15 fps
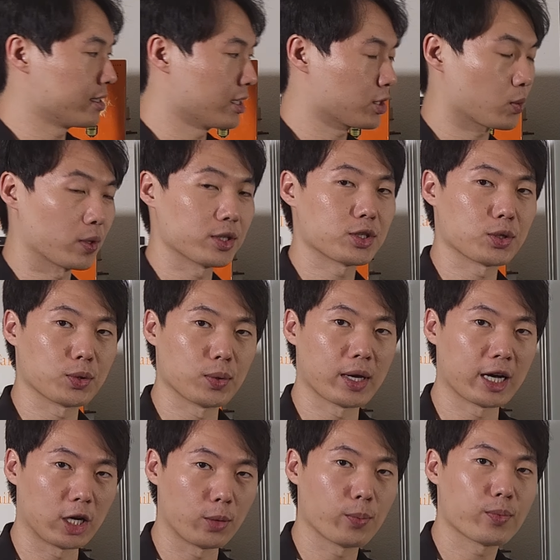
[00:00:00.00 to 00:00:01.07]
it's going to
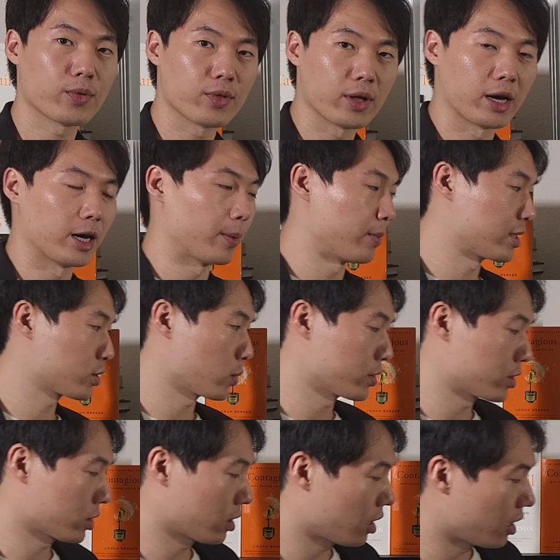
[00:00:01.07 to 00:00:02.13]
help, it's going
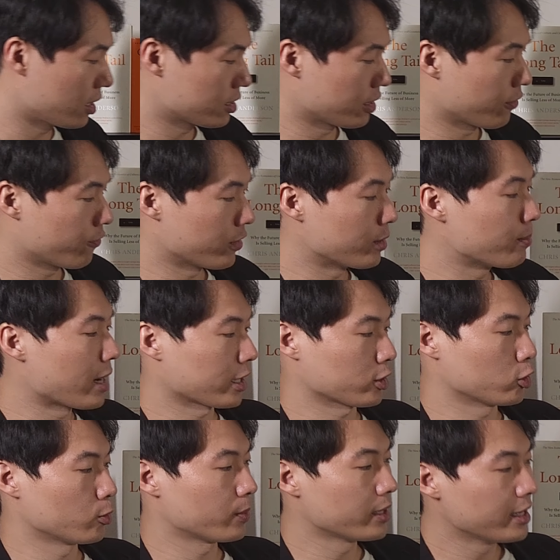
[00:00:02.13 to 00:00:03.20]
to cause a feedback
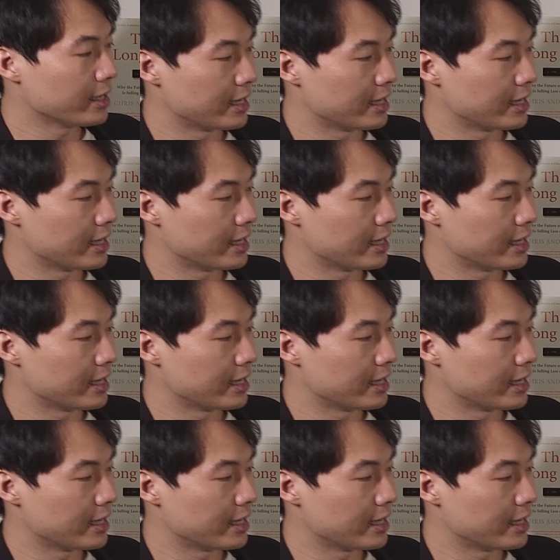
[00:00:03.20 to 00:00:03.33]
loop.